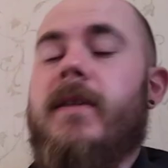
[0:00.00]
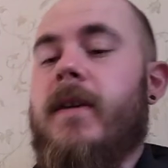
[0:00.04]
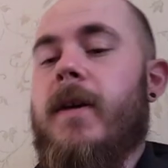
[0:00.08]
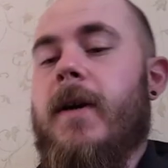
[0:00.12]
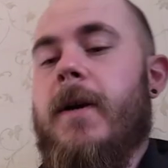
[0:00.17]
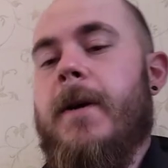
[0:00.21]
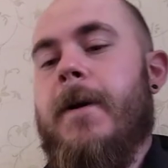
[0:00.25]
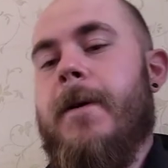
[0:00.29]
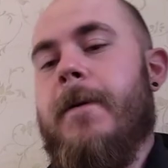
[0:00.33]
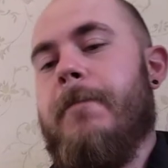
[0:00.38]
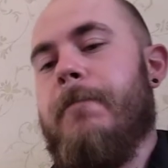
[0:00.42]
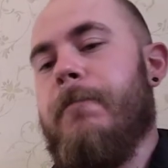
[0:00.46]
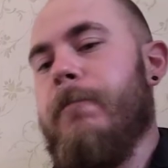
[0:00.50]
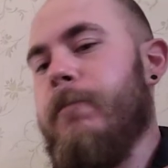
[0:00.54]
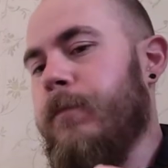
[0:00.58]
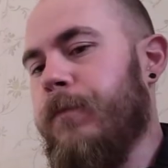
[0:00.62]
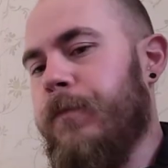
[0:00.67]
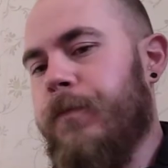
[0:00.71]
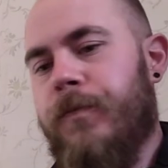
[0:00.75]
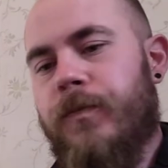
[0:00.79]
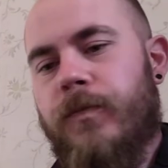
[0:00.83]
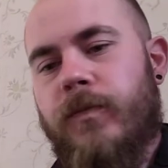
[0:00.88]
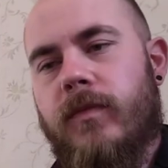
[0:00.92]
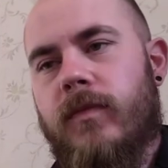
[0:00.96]

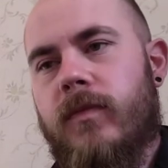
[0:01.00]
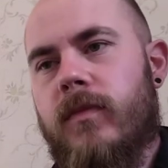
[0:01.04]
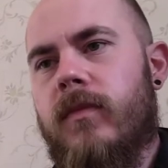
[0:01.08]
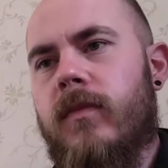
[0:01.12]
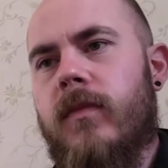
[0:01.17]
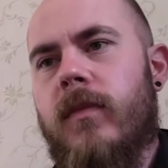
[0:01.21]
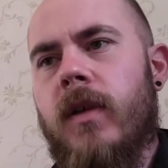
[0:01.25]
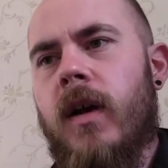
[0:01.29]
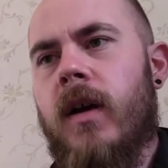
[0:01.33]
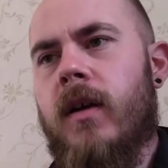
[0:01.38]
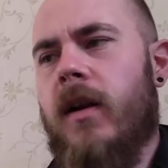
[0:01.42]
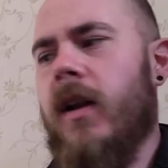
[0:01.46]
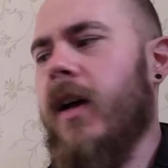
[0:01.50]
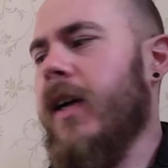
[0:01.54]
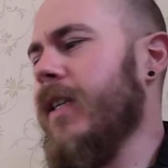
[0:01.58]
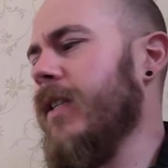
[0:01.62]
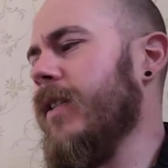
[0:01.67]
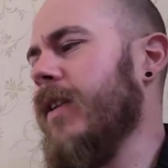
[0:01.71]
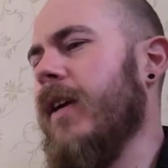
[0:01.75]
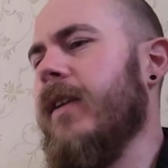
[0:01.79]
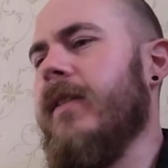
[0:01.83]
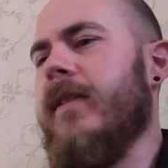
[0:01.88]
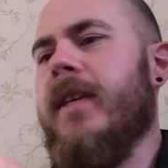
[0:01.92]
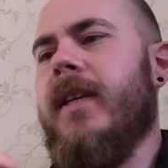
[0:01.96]
Like I
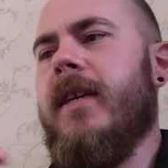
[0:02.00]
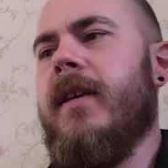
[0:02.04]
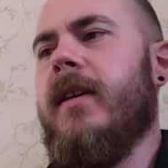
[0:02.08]
say,